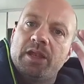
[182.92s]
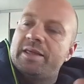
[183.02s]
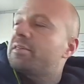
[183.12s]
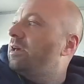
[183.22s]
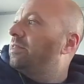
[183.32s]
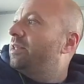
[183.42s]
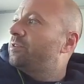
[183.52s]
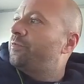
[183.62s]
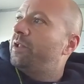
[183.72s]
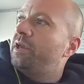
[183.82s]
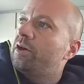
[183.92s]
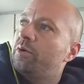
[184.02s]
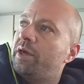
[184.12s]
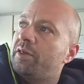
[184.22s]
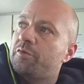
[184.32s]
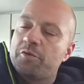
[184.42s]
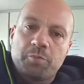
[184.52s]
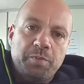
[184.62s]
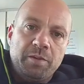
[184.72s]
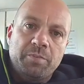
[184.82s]
let's say this video is
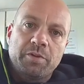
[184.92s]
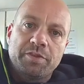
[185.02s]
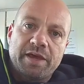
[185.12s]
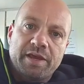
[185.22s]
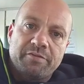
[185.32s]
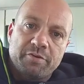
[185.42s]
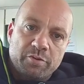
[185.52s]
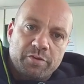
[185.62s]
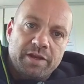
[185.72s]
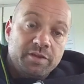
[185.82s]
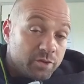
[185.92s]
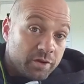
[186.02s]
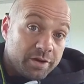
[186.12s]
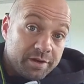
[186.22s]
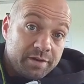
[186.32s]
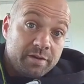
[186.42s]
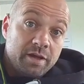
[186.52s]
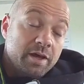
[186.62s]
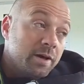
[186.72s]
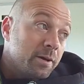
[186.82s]
for people that have already started
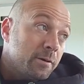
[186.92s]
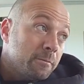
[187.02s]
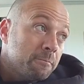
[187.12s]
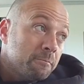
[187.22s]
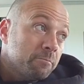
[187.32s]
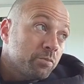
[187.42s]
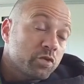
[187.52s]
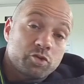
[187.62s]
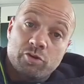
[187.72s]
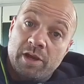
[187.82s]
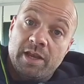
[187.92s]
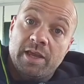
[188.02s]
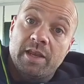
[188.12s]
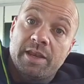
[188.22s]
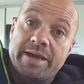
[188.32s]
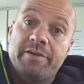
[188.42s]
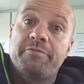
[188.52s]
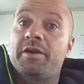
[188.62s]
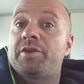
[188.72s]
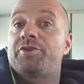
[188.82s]
um, training
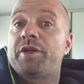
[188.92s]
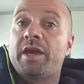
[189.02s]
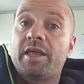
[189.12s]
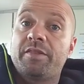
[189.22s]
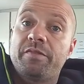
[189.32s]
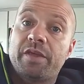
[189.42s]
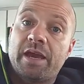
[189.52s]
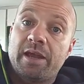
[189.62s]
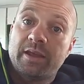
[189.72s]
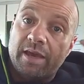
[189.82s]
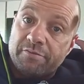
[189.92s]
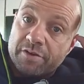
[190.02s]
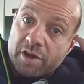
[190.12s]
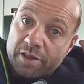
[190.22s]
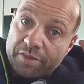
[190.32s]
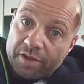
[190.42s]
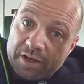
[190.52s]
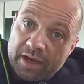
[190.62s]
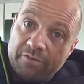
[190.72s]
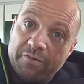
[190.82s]
knife edge and that have cut the
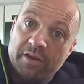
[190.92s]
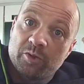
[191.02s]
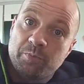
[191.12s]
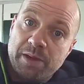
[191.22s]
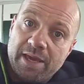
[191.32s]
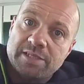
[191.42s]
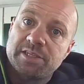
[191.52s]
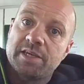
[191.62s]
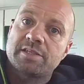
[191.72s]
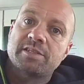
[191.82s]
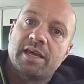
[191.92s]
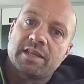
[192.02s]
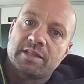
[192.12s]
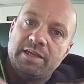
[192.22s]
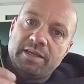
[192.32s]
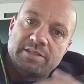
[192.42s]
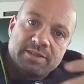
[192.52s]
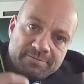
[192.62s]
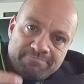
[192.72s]
knife edge basics at least